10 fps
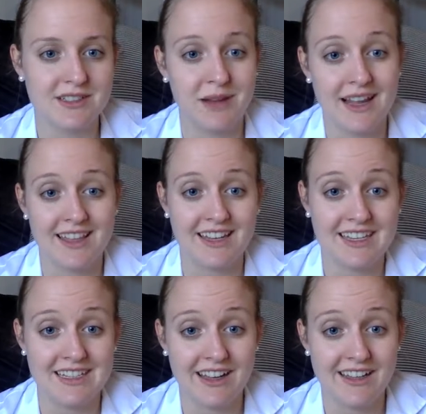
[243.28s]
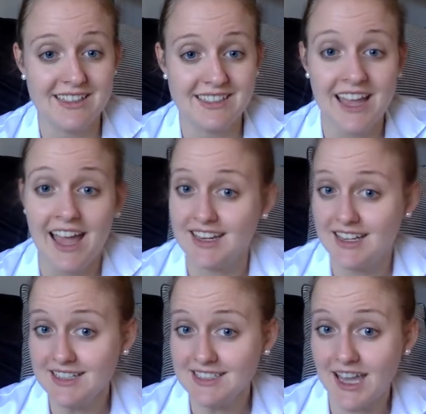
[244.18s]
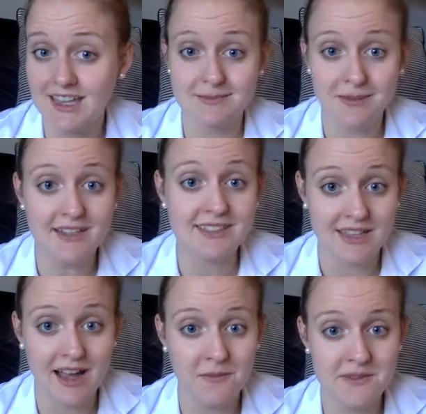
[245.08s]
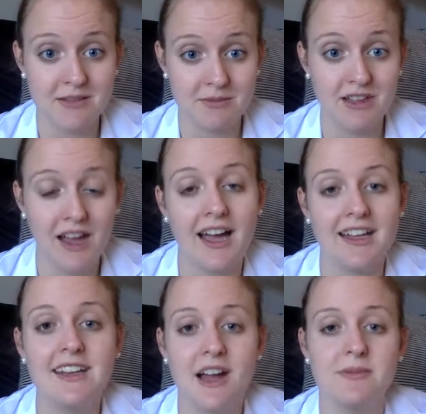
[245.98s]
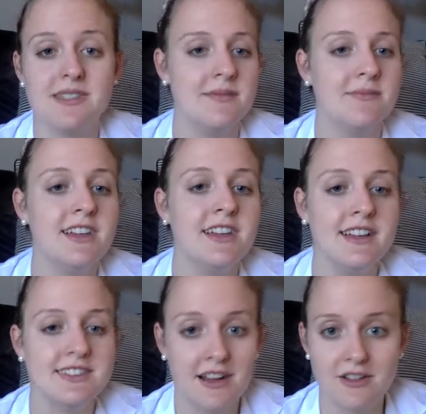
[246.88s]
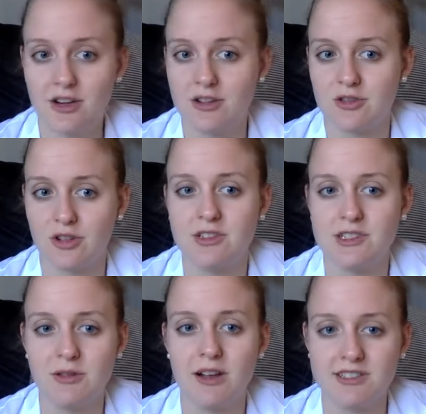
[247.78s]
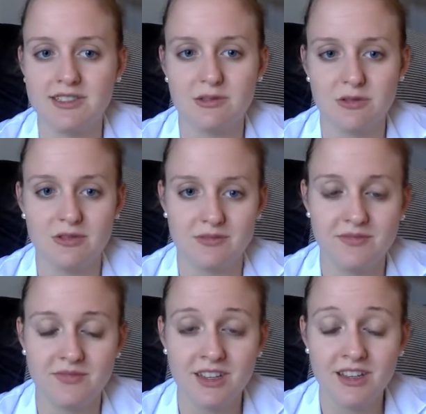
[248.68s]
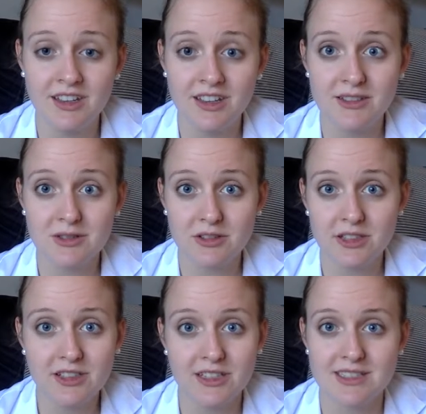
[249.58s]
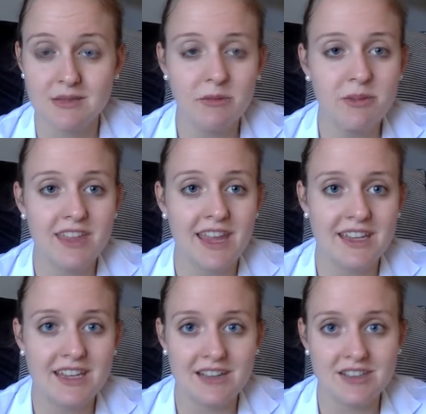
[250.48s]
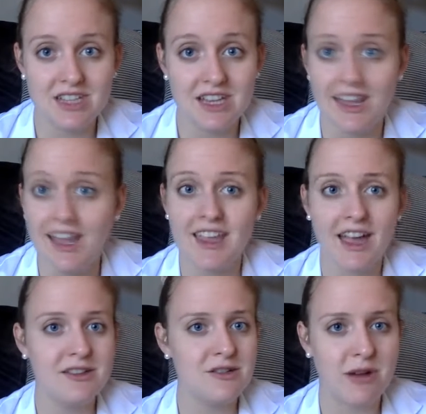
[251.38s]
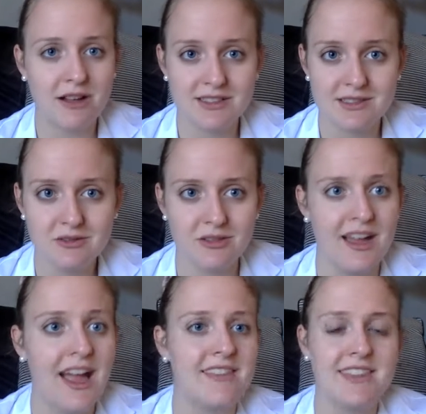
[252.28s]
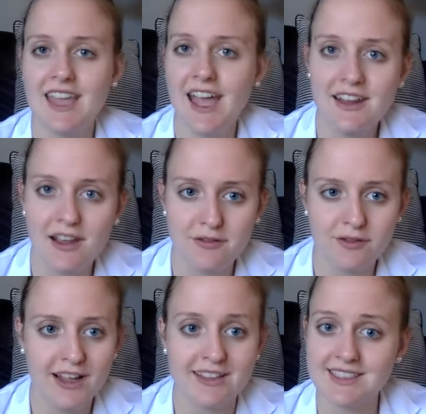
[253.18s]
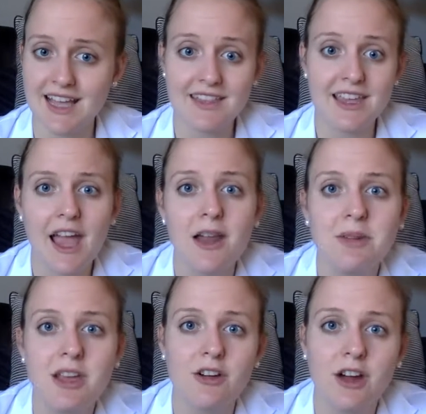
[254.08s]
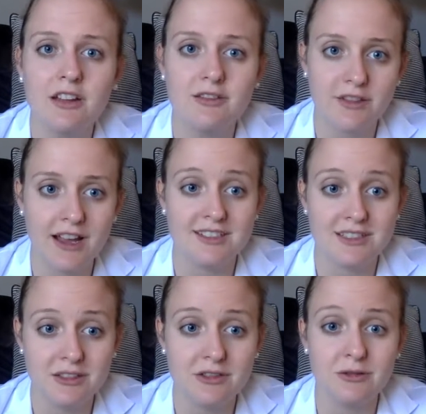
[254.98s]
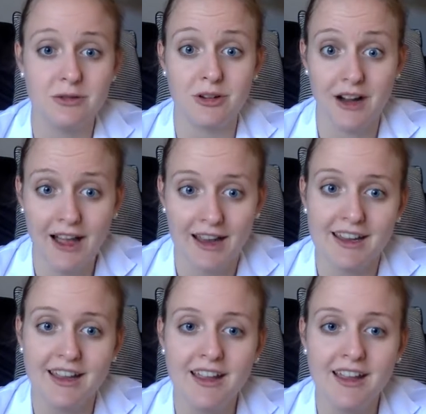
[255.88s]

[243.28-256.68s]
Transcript: the way that he does. And in his case, medicine helps him a lot and helps him stay under control and do well in school. So clearly, someone with ADHD can do well in school, and they can have friends, and they can be a great friend to you or I.